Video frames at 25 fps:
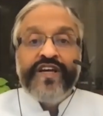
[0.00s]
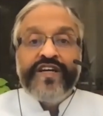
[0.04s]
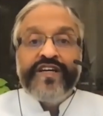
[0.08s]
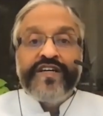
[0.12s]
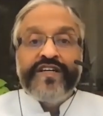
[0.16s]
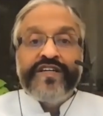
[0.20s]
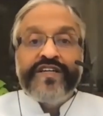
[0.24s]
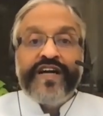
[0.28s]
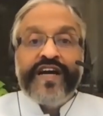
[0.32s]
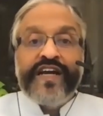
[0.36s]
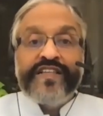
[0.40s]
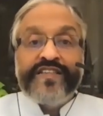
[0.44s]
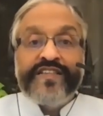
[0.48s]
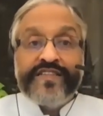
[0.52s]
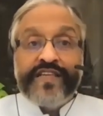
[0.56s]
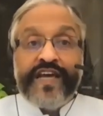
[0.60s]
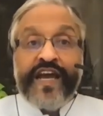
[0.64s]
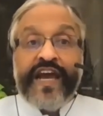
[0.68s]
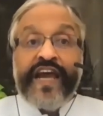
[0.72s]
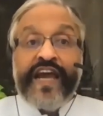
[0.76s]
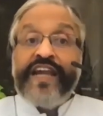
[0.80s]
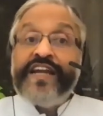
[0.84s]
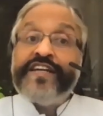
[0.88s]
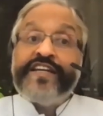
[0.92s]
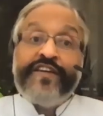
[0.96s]

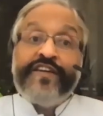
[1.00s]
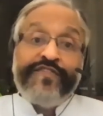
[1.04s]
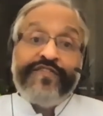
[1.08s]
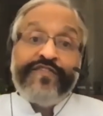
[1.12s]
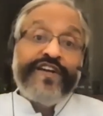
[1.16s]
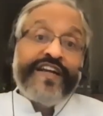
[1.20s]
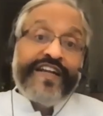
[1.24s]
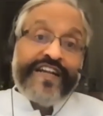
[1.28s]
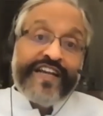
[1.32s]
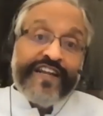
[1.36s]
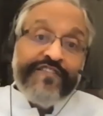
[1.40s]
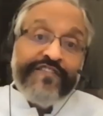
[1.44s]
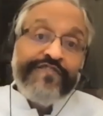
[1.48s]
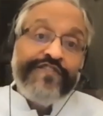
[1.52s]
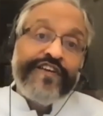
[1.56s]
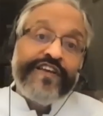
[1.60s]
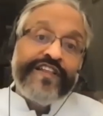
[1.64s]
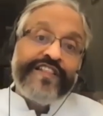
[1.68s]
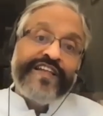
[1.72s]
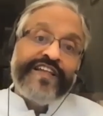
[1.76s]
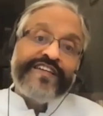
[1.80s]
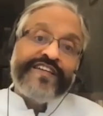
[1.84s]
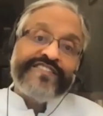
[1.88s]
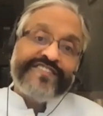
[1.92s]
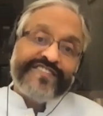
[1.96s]
I definitely
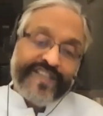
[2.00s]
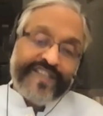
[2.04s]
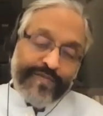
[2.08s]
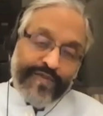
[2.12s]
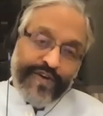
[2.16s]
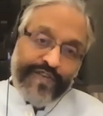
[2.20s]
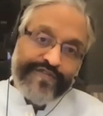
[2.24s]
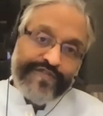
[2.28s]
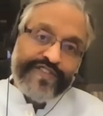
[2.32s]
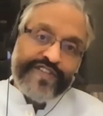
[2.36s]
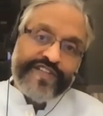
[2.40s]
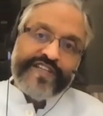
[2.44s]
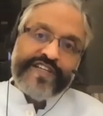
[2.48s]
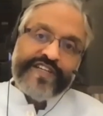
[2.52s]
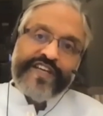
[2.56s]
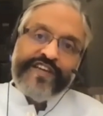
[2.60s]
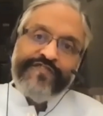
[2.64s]
feel that some of the